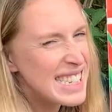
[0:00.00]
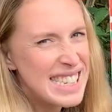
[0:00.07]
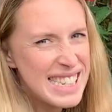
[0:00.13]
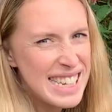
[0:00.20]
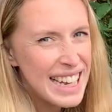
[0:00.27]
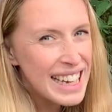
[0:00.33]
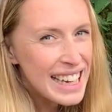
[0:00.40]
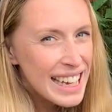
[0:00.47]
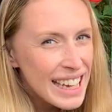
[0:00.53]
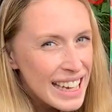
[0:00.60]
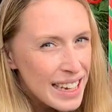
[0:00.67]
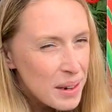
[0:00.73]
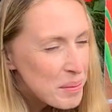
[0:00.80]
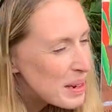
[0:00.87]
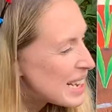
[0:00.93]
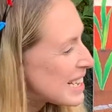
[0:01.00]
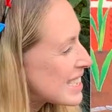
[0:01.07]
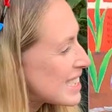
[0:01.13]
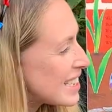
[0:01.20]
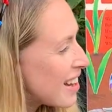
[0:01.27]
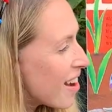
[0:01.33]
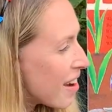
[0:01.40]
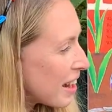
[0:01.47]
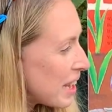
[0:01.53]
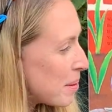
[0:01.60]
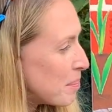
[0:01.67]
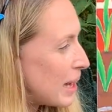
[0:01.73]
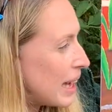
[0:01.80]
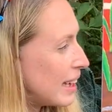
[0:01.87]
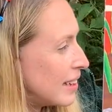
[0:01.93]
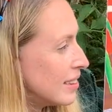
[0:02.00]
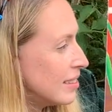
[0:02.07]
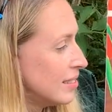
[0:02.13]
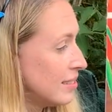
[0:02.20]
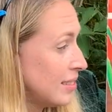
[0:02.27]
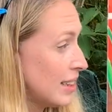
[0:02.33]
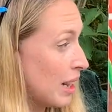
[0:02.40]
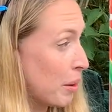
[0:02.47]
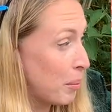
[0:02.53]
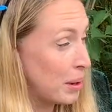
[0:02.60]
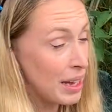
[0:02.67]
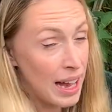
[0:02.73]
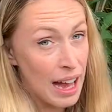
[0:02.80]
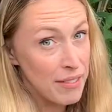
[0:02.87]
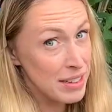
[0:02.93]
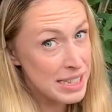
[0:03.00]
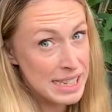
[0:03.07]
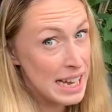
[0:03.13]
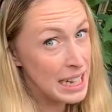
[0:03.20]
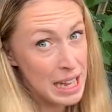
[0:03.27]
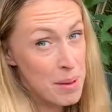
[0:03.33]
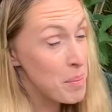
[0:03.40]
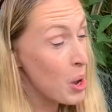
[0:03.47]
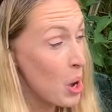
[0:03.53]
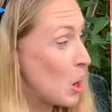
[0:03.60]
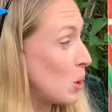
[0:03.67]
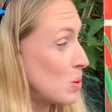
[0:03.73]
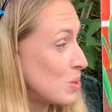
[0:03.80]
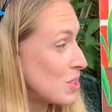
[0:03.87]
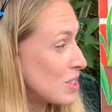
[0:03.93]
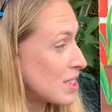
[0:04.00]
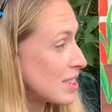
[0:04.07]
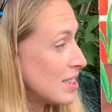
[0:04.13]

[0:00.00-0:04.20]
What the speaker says: sticky and we're slimy and we haven't any bones,